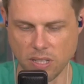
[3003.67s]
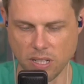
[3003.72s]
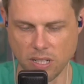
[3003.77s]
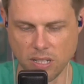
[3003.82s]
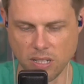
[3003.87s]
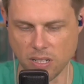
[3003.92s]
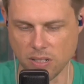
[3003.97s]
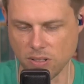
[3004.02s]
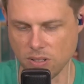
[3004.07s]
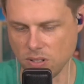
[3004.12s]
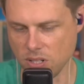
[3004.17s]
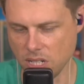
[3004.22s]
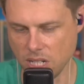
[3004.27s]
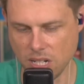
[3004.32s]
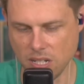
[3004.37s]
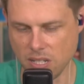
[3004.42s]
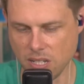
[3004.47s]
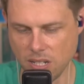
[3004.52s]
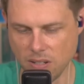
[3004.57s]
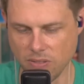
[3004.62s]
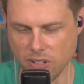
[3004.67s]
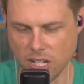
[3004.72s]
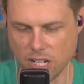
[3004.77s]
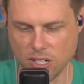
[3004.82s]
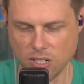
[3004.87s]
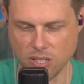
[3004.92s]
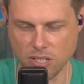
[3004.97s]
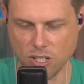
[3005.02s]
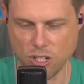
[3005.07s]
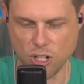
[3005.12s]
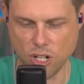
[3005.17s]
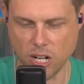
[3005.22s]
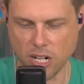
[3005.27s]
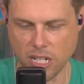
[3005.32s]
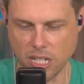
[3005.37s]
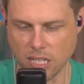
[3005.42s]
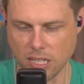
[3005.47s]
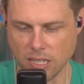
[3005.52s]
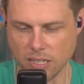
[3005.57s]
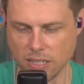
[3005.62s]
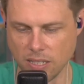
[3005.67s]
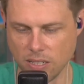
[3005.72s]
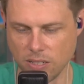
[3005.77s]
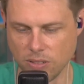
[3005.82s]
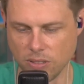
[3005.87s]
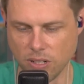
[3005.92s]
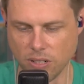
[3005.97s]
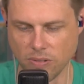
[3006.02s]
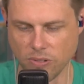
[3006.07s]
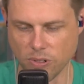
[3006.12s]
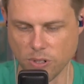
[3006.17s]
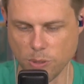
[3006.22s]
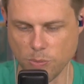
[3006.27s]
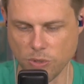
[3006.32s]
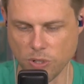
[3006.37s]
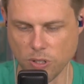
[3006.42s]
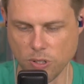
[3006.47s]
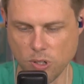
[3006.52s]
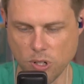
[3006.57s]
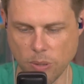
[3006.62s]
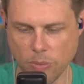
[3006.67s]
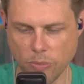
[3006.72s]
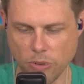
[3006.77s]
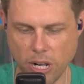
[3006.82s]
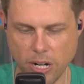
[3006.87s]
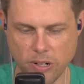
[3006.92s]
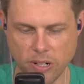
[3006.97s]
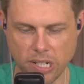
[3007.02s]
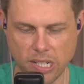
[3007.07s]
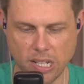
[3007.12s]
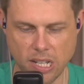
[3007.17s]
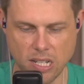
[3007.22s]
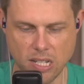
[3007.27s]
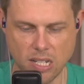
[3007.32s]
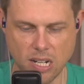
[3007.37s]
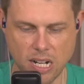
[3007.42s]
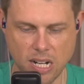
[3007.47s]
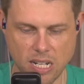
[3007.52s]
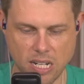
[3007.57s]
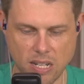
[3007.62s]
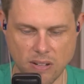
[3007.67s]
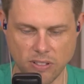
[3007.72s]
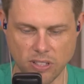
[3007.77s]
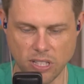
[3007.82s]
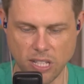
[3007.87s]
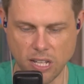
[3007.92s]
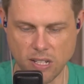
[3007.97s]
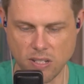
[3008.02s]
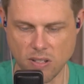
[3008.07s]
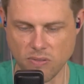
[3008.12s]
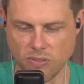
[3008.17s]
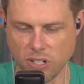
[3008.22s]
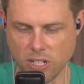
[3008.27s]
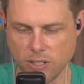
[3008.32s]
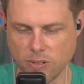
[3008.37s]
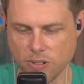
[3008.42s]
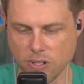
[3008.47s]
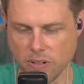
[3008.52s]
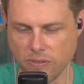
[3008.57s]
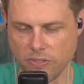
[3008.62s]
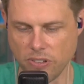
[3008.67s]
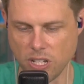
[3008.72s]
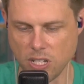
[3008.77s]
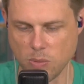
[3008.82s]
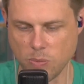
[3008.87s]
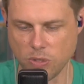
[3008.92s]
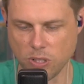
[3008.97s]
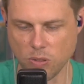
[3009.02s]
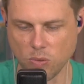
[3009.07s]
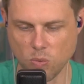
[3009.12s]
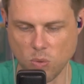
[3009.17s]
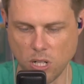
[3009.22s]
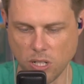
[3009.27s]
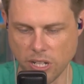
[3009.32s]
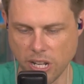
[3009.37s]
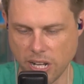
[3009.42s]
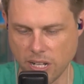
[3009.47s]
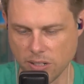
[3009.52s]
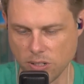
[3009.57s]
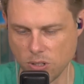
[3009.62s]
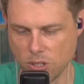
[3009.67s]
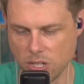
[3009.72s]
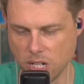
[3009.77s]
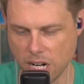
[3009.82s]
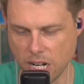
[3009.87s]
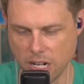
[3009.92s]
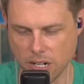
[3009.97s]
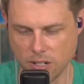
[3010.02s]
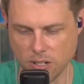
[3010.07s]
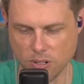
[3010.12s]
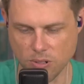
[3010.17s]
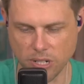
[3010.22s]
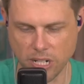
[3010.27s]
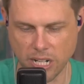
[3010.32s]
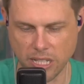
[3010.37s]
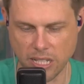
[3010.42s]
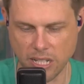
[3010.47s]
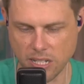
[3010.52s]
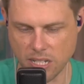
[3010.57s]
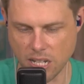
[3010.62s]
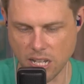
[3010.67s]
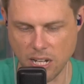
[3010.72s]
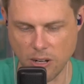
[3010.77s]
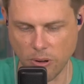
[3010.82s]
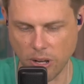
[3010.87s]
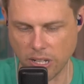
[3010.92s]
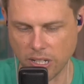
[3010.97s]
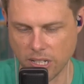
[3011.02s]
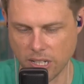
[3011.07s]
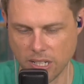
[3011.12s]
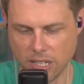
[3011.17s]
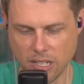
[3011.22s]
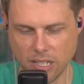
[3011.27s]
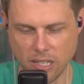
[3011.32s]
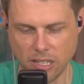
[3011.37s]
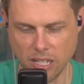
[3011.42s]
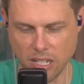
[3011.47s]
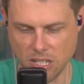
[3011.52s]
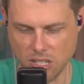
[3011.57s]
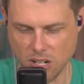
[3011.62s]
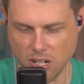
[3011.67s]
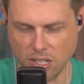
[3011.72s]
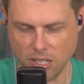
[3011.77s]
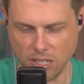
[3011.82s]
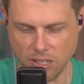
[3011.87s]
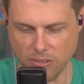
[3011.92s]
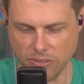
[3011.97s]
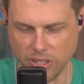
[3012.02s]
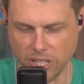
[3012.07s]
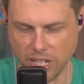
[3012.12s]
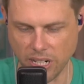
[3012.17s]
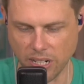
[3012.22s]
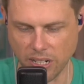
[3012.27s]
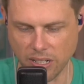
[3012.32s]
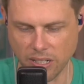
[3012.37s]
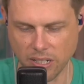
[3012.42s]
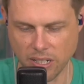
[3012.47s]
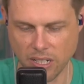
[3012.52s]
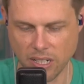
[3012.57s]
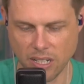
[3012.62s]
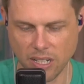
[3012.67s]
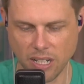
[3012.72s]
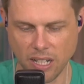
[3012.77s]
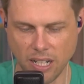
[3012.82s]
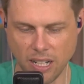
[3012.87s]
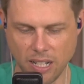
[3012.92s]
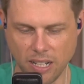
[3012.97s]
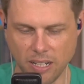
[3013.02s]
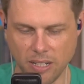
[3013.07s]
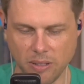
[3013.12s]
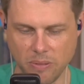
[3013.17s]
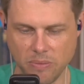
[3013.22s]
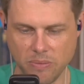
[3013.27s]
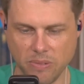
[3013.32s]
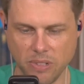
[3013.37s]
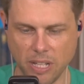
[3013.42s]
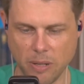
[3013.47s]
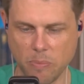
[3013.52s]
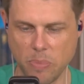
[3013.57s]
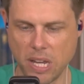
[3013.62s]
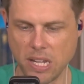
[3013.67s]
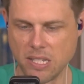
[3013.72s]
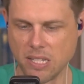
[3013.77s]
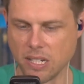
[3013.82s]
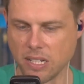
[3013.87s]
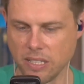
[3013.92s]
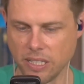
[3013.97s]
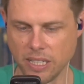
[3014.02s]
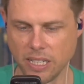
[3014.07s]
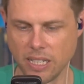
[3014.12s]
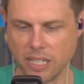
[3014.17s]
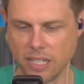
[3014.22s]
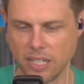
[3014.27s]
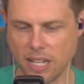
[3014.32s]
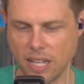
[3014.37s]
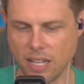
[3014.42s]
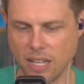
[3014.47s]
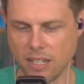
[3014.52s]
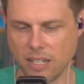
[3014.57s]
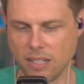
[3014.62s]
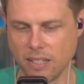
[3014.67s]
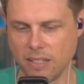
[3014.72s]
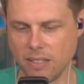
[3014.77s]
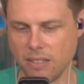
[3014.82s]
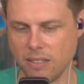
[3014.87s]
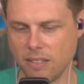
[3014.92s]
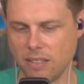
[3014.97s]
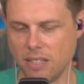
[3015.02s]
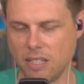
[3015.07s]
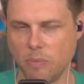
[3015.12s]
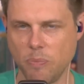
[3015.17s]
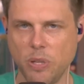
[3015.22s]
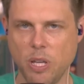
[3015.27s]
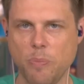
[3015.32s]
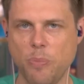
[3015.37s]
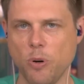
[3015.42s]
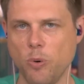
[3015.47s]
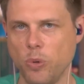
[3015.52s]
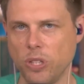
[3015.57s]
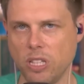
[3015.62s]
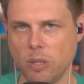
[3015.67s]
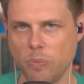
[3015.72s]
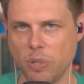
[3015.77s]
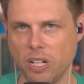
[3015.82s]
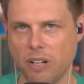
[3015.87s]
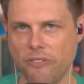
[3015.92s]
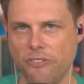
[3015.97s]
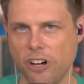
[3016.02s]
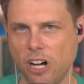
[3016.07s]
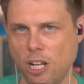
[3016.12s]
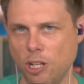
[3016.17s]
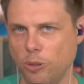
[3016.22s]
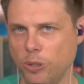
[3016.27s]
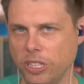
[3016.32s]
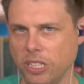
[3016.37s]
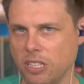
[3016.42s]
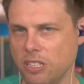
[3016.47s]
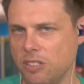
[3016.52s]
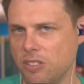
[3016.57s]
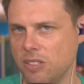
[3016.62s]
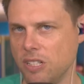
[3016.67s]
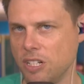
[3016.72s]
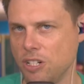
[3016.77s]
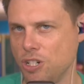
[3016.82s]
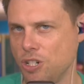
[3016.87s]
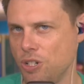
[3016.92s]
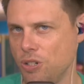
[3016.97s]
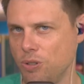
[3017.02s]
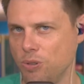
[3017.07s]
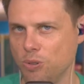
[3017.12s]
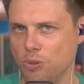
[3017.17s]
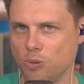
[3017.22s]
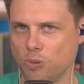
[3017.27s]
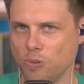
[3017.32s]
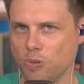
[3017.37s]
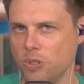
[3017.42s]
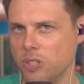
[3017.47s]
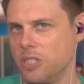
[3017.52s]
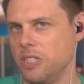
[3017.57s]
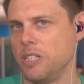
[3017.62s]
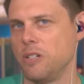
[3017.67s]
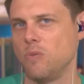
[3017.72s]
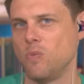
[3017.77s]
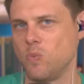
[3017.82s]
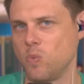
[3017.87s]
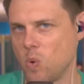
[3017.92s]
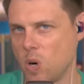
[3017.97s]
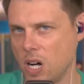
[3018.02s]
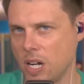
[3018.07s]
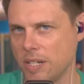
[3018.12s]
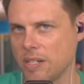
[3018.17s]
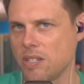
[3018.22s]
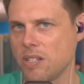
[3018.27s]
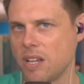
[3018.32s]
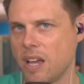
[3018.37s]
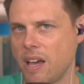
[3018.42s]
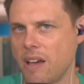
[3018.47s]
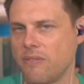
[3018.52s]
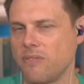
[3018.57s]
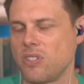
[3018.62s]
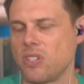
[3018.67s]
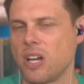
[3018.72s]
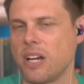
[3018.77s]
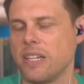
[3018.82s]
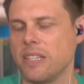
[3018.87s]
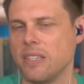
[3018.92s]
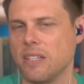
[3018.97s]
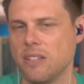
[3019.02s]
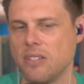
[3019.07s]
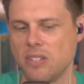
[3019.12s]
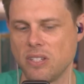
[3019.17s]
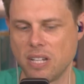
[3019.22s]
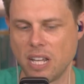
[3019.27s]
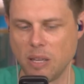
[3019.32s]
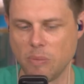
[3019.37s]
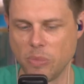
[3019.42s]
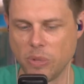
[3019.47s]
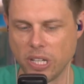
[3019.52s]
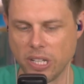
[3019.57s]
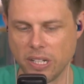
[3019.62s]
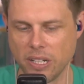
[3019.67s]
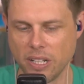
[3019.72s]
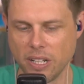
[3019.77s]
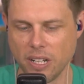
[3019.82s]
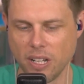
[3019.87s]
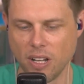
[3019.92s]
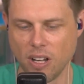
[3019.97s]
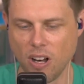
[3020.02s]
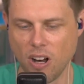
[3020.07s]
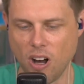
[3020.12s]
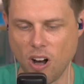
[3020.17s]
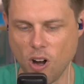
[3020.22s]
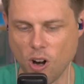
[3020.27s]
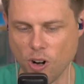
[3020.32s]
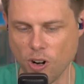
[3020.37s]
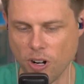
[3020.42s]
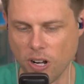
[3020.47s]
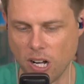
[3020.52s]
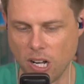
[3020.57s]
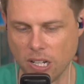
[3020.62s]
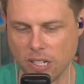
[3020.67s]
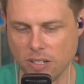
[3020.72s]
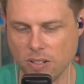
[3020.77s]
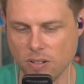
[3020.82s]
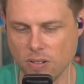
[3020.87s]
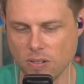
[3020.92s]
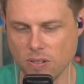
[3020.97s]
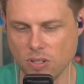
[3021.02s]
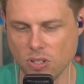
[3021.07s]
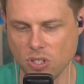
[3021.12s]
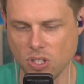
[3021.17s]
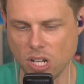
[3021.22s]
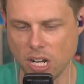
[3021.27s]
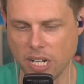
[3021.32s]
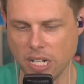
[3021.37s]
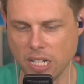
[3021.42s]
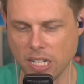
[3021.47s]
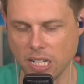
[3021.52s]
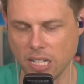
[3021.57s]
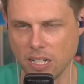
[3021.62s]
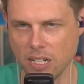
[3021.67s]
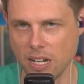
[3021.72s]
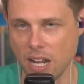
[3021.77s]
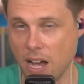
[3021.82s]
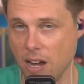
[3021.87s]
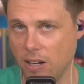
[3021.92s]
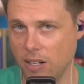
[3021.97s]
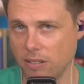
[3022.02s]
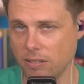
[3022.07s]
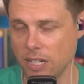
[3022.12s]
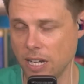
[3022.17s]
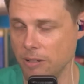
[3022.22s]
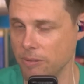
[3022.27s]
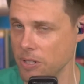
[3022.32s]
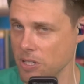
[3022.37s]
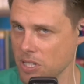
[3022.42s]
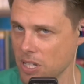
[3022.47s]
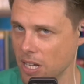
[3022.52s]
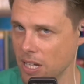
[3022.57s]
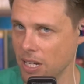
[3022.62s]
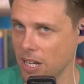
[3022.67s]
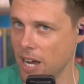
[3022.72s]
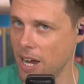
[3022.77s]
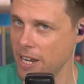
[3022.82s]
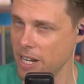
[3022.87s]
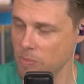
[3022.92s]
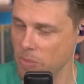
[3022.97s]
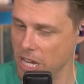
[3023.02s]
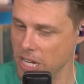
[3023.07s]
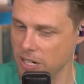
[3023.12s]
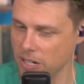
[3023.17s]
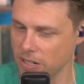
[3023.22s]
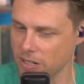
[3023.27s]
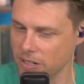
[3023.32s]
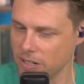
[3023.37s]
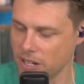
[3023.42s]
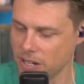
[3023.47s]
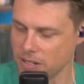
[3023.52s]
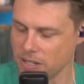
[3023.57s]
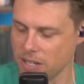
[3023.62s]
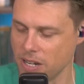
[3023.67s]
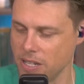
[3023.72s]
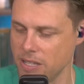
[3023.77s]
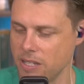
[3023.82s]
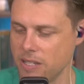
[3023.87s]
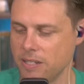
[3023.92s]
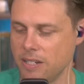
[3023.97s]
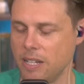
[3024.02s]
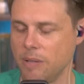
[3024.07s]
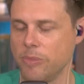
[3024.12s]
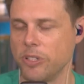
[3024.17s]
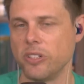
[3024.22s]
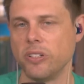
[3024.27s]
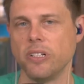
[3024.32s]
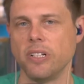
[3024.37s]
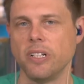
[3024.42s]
uh, you know, Tennessee evangelist Johnny Enlow, known for his pro-Trump rhetoric, has 97,000 followers on Facebook. Wallnau 929,000. Anyway, lists all of their, uh, like, basically the people with the big following that you'd really want to have signed this statement are not signing it. Now, I will say Heidi Baker has signed the statement.